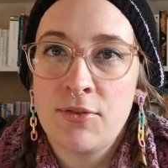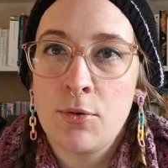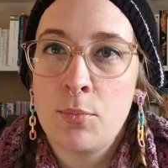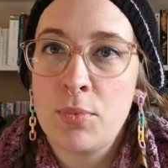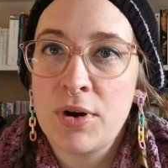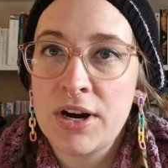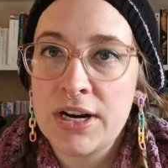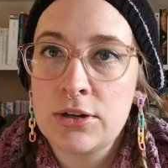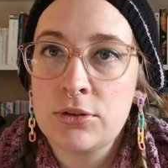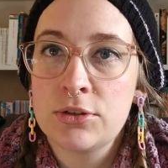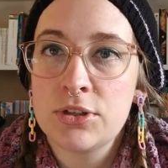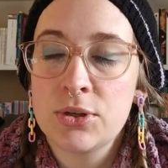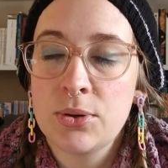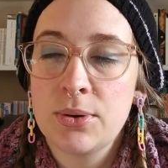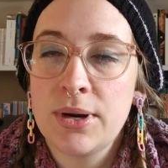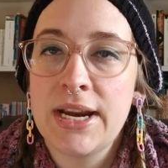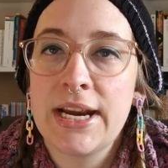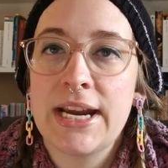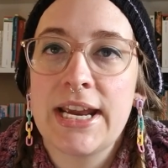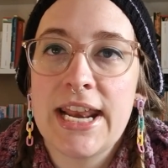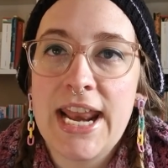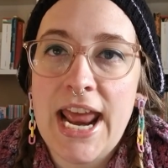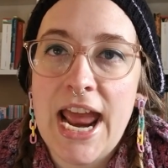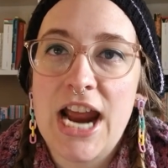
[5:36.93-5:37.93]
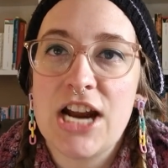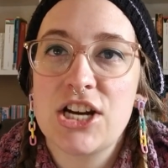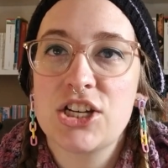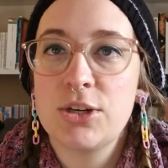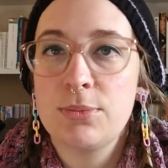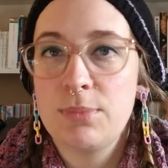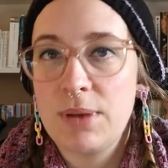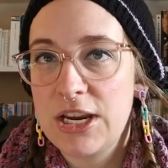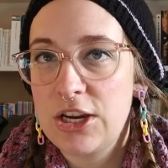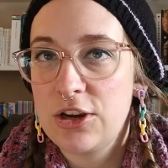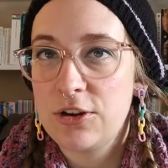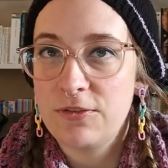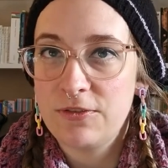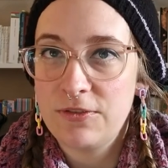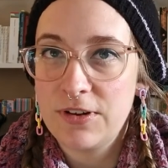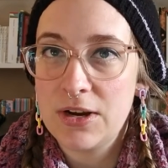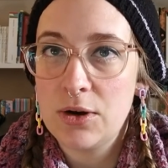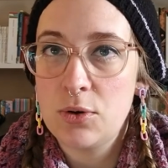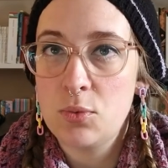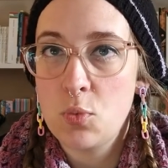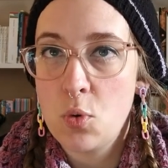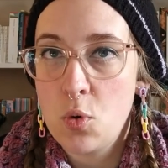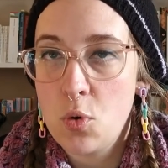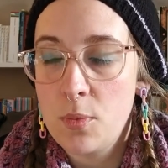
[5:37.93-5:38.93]
a prickle to it can actually make you
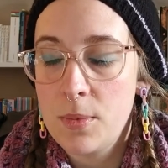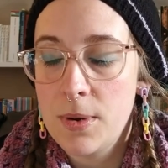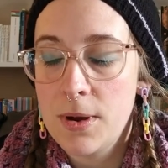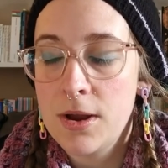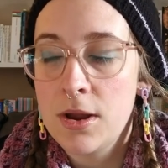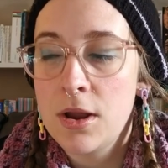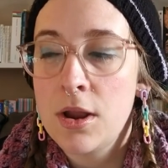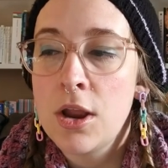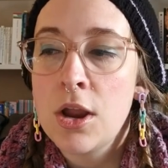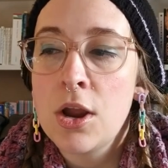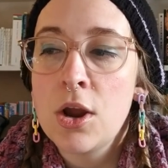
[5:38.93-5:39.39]
feel warmer.